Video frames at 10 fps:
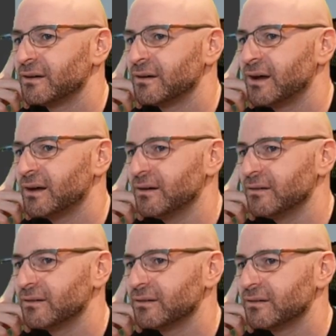Oh.
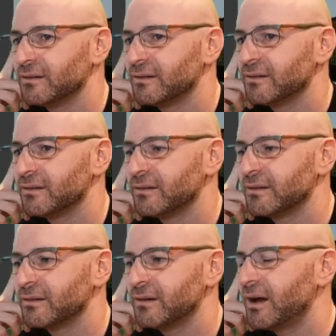
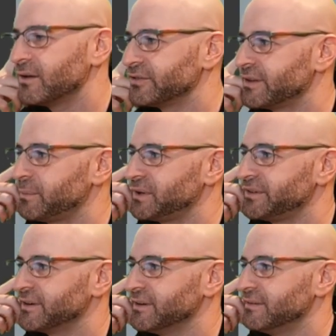Oh, so that build's
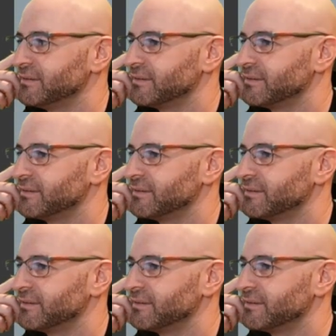good.